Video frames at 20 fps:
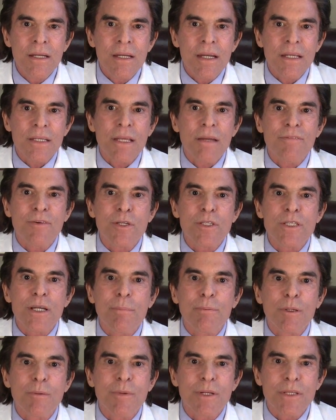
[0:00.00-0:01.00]
and different
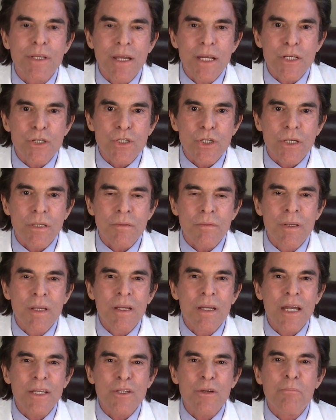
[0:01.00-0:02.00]
supplementation,
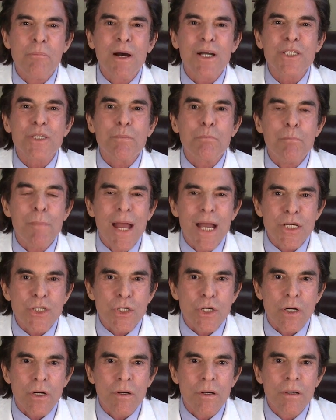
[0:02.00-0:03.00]
and you must
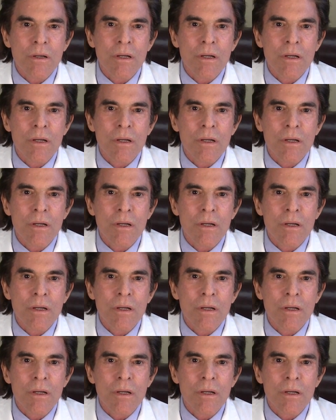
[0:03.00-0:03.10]
measure.